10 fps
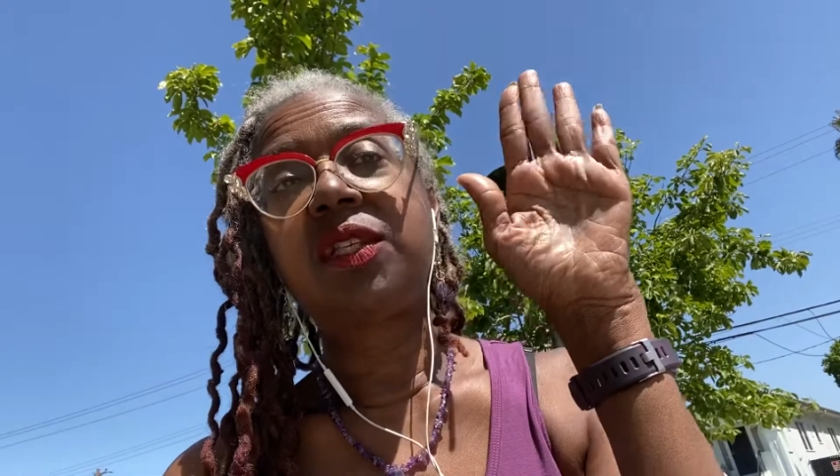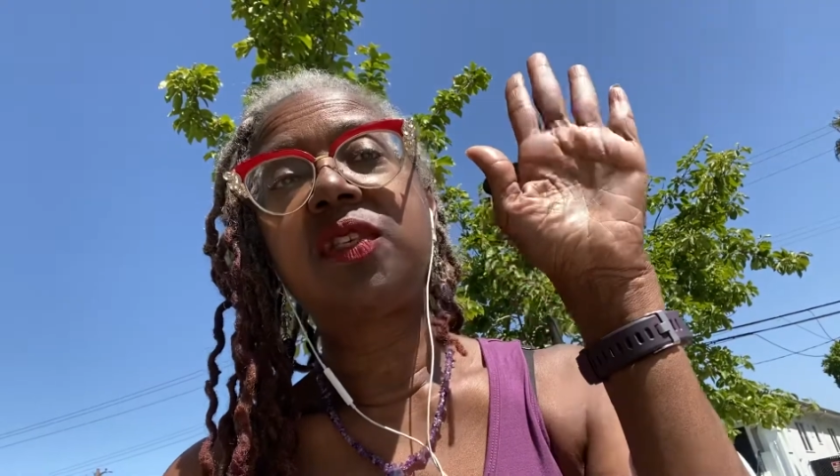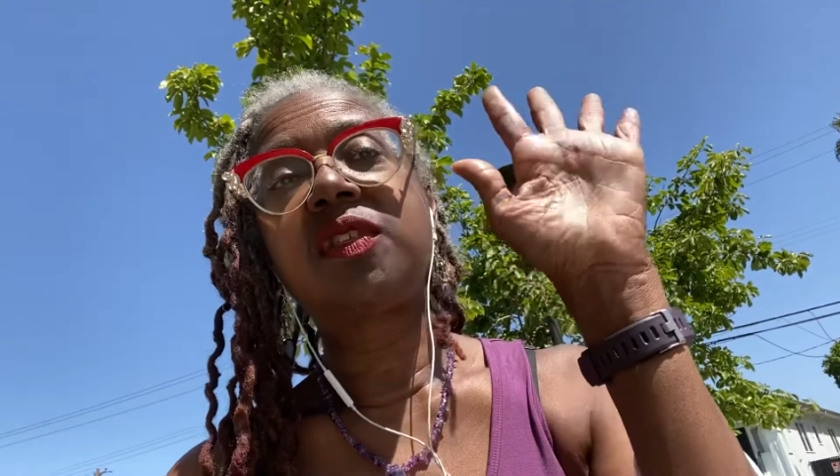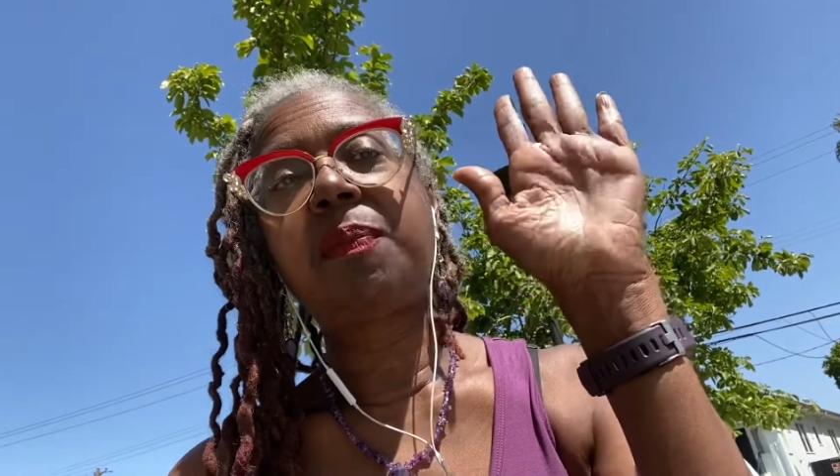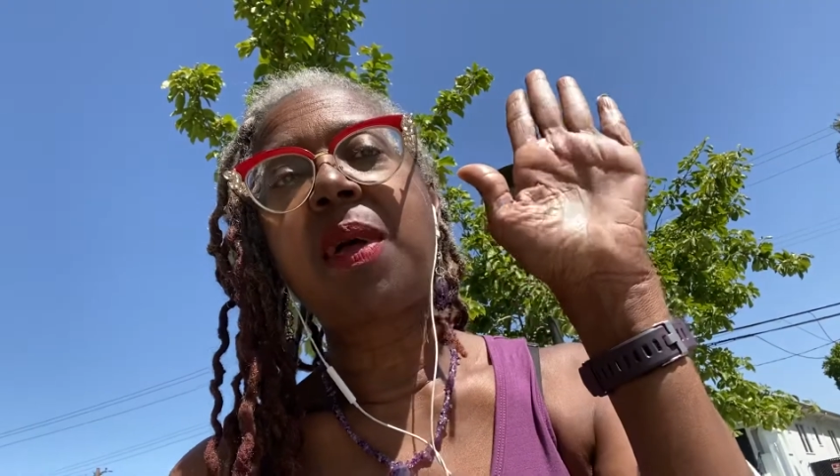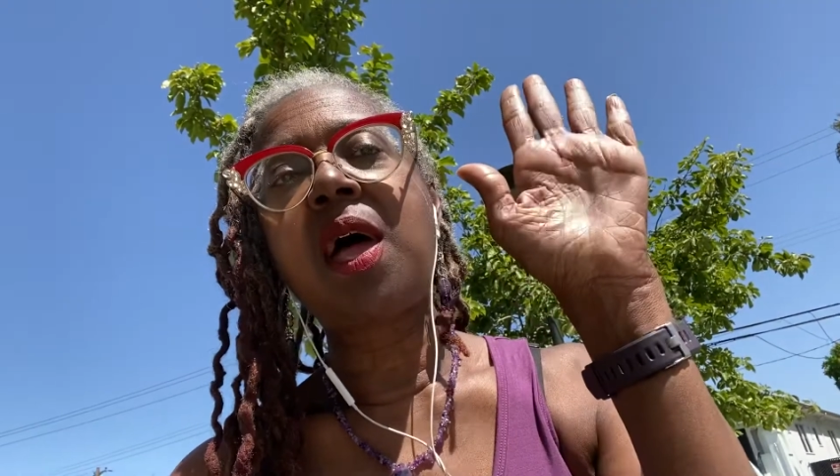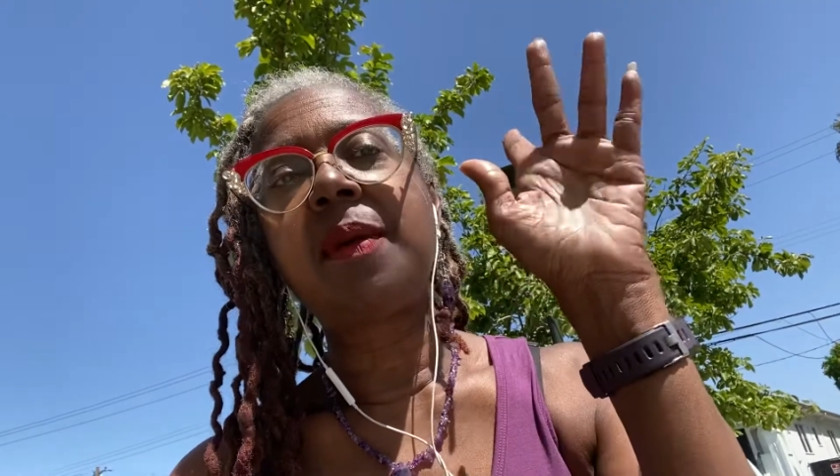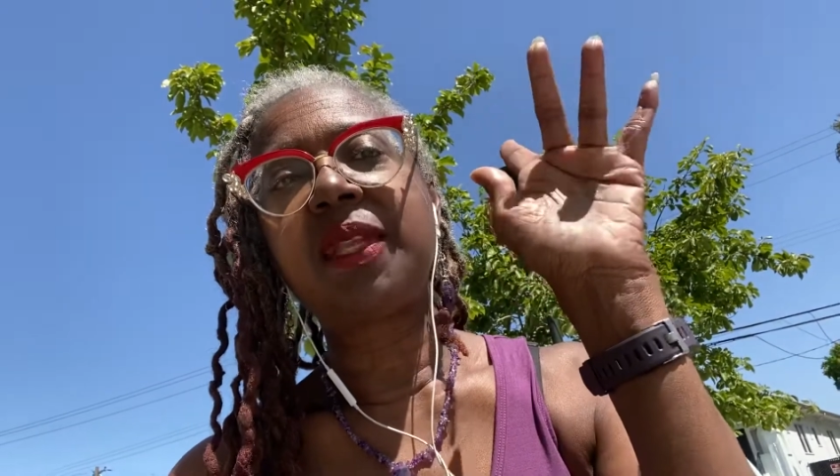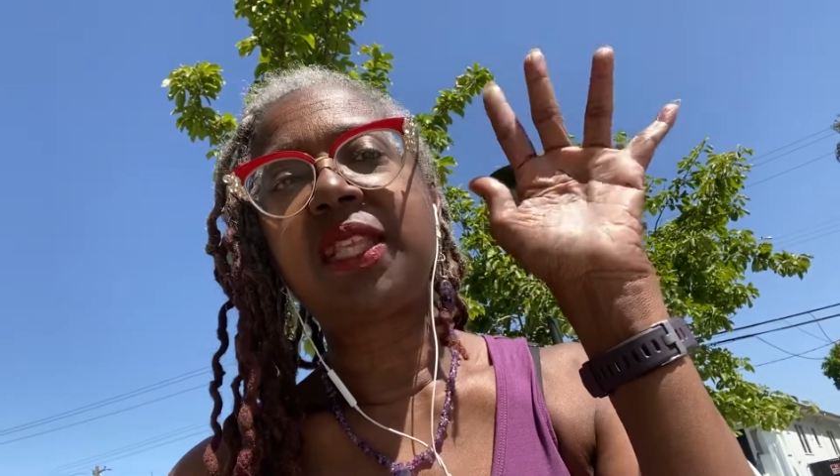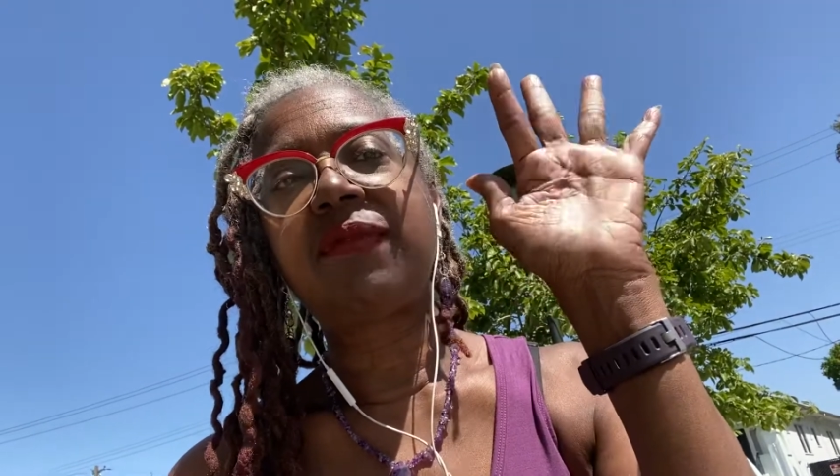Just the
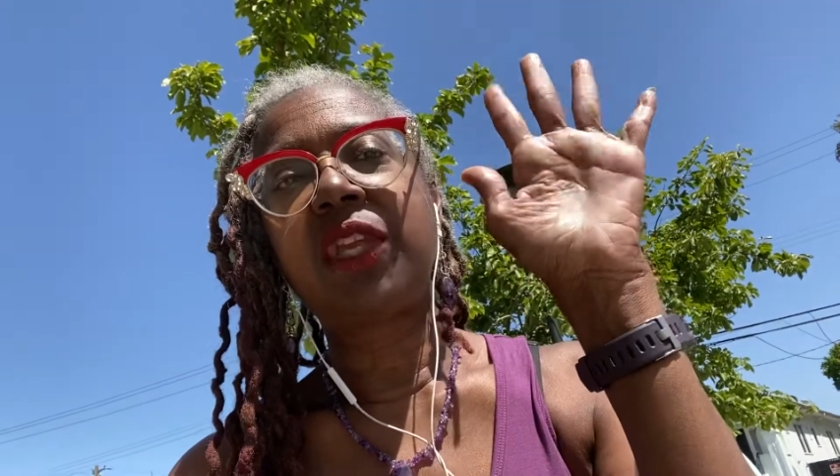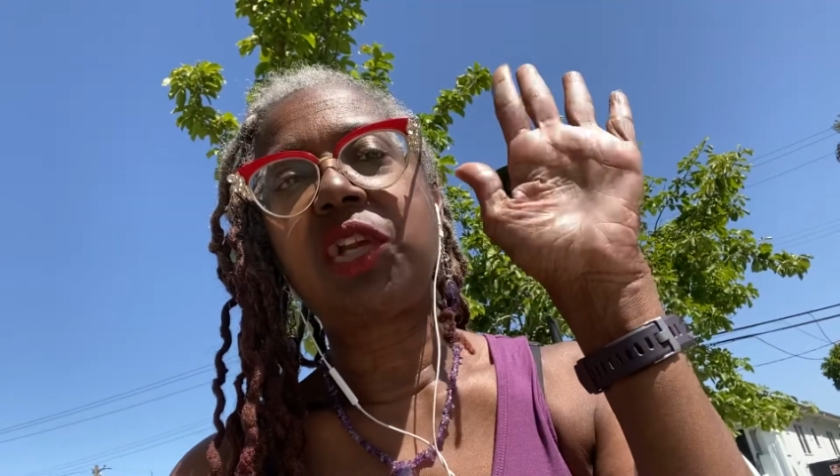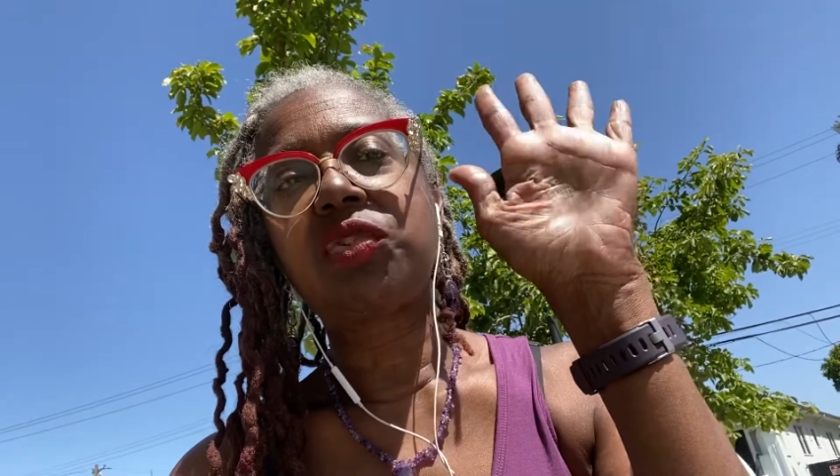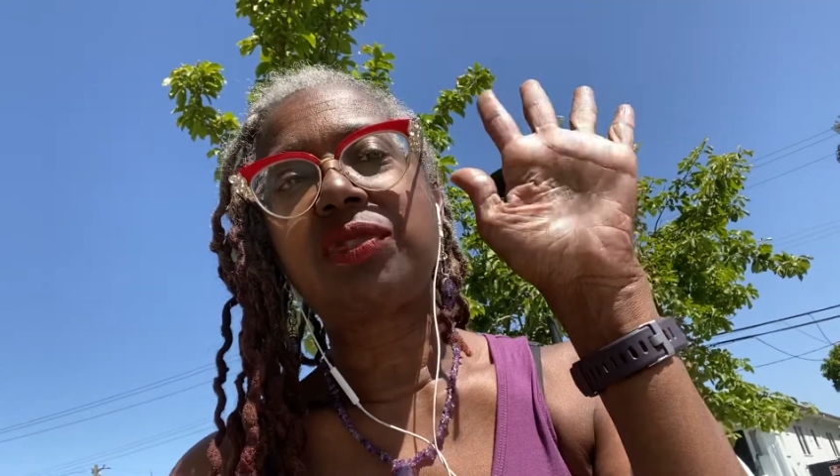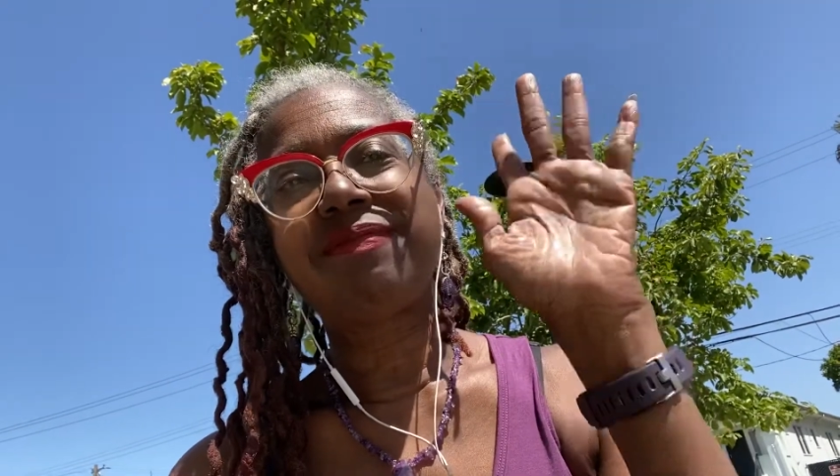palm, not the fingers,